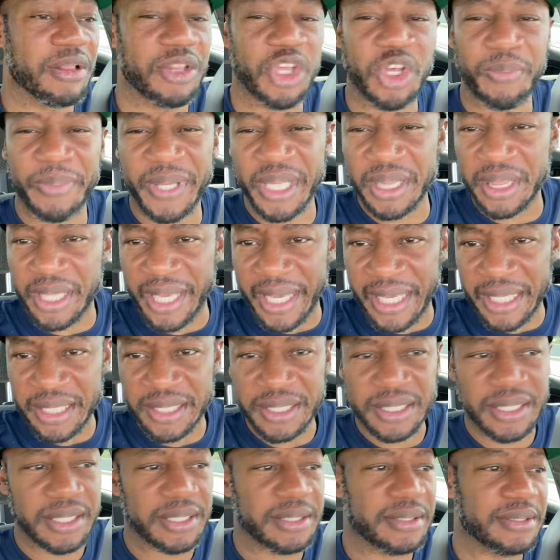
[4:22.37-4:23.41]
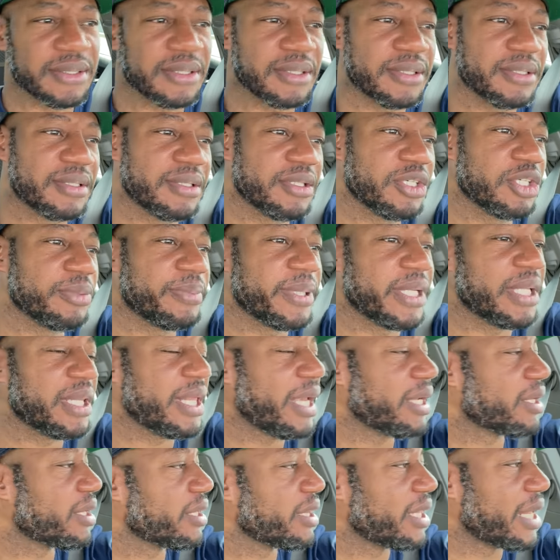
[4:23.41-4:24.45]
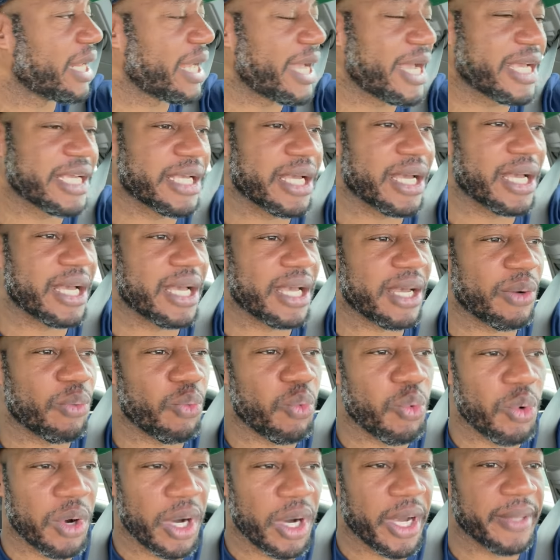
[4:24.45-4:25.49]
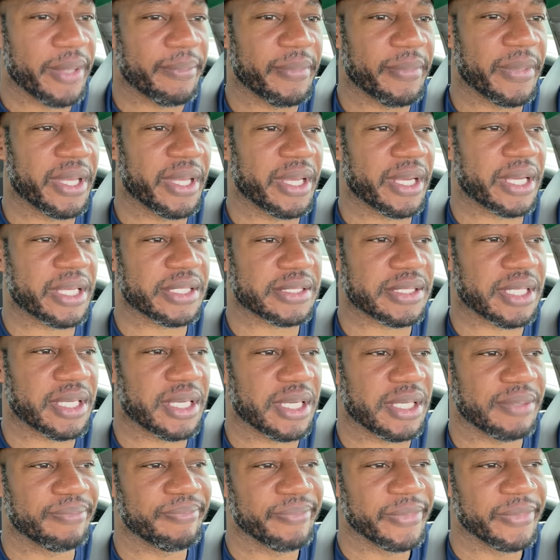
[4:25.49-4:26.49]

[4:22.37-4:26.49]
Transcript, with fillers: A little bit late. A little bit later than I, I want, man, because uh,